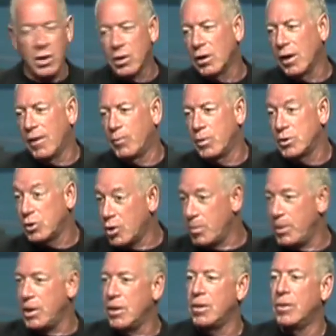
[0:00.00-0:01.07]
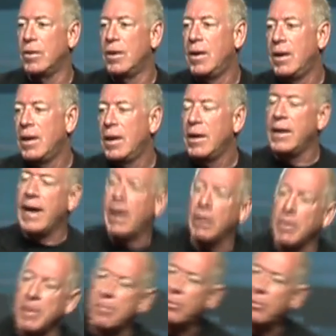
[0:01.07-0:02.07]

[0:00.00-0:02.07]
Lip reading: your loved ones, could be you. Now, let me